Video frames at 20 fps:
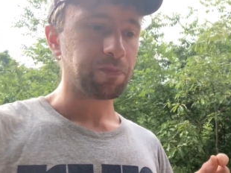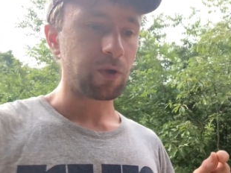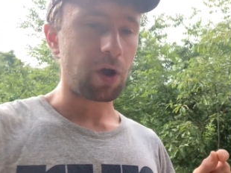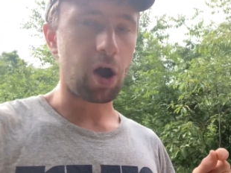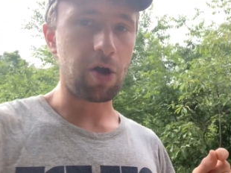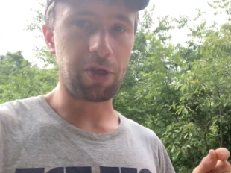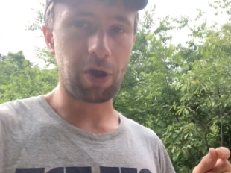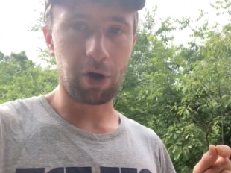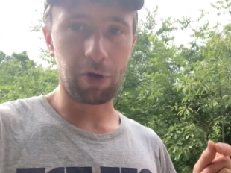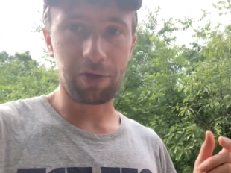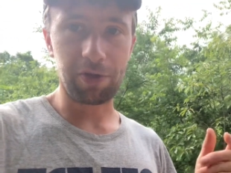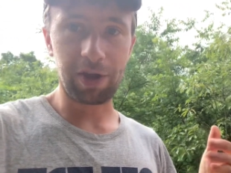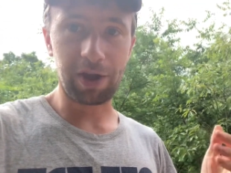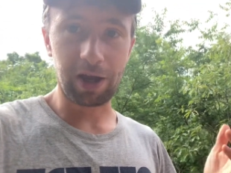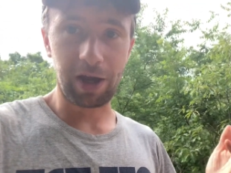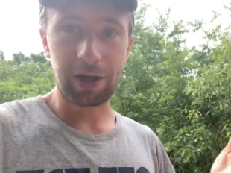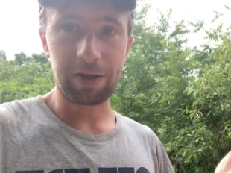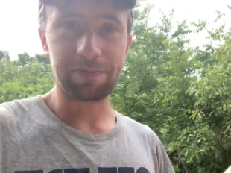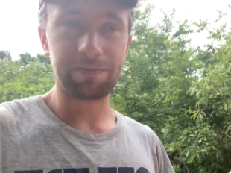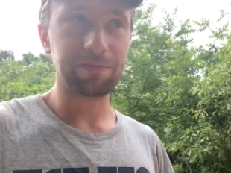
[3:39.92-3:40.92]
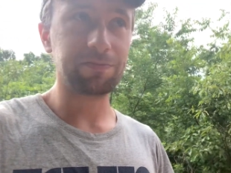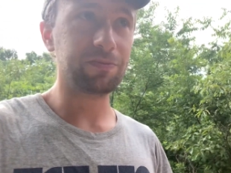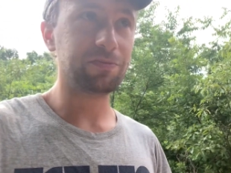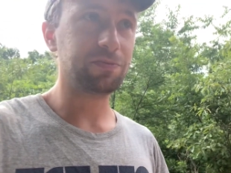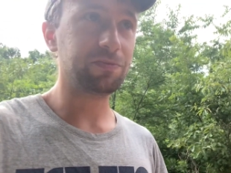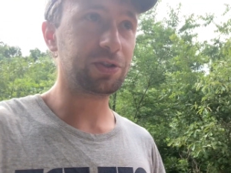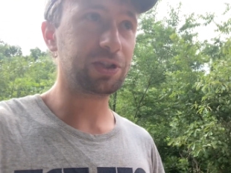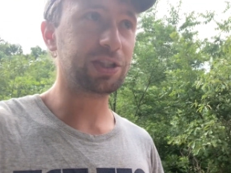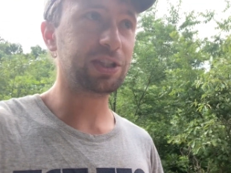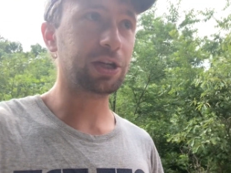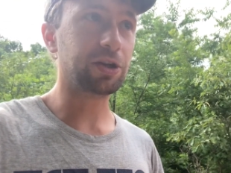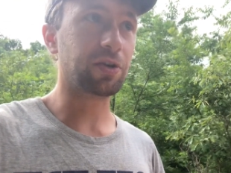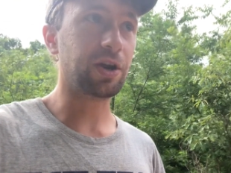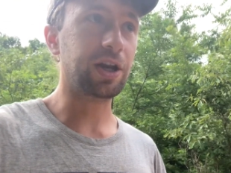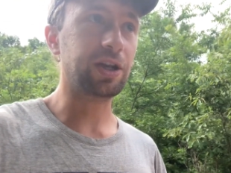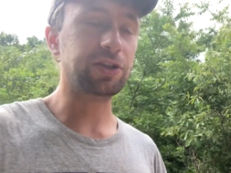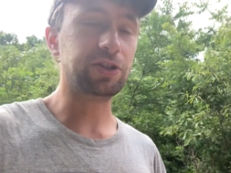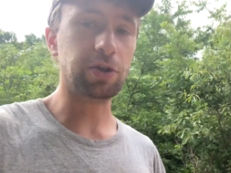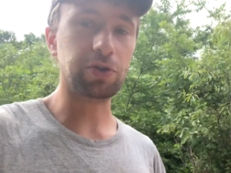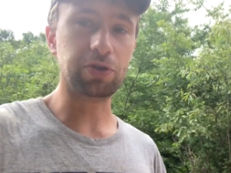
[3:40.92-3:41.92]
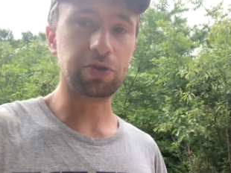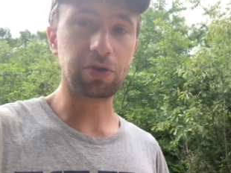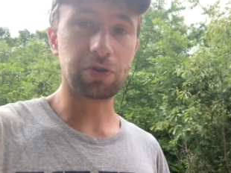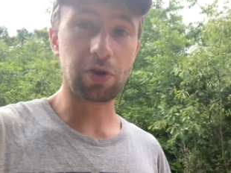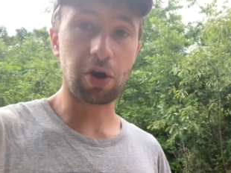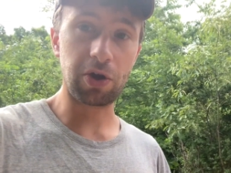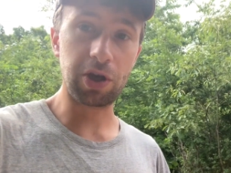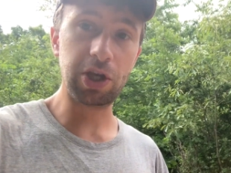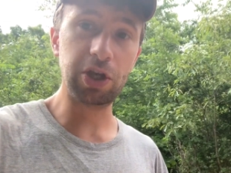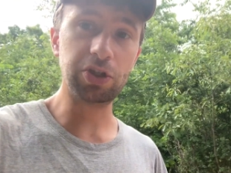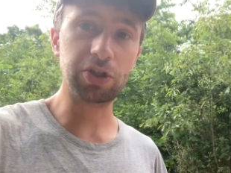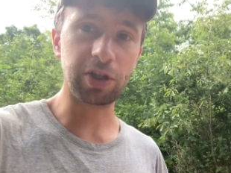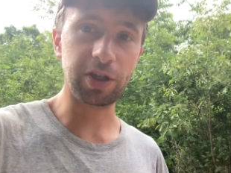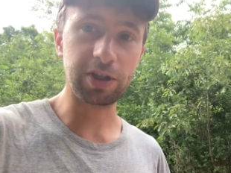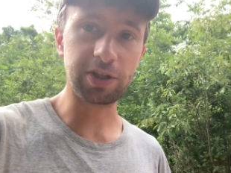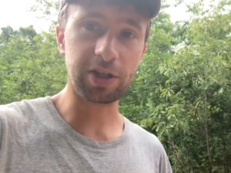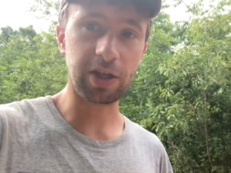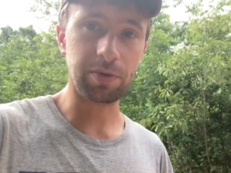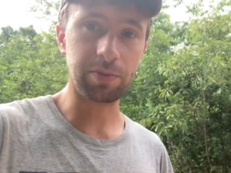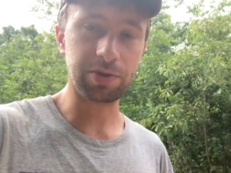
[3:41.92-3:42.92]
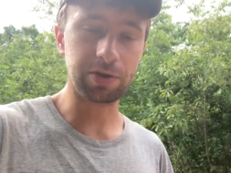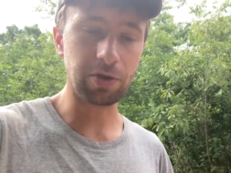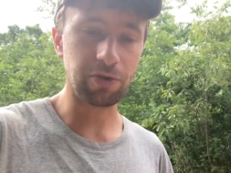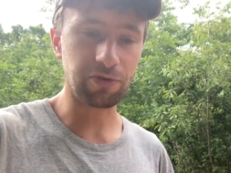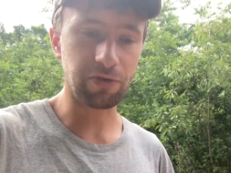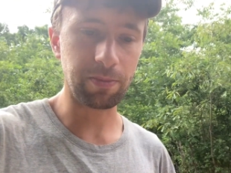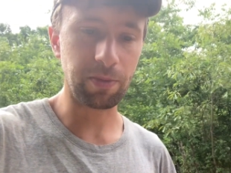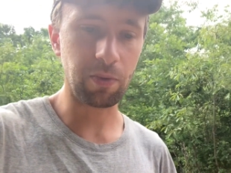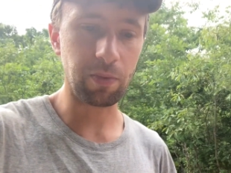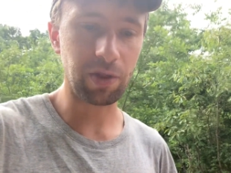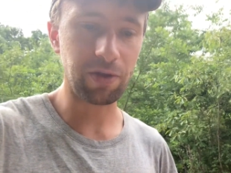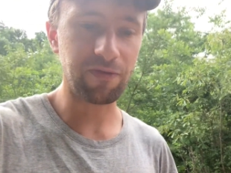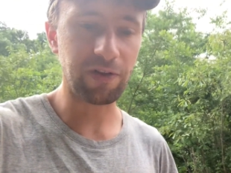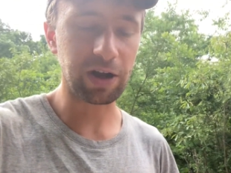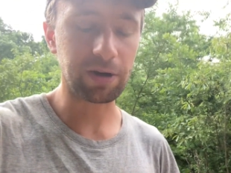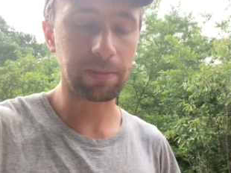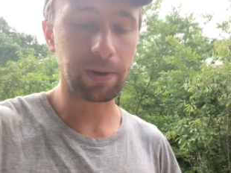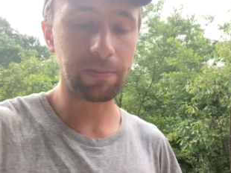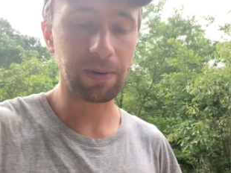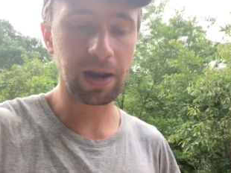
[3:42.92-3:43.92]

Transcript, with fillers: Although the uh, disintegrating social cohesion that's going to result from it will affect me.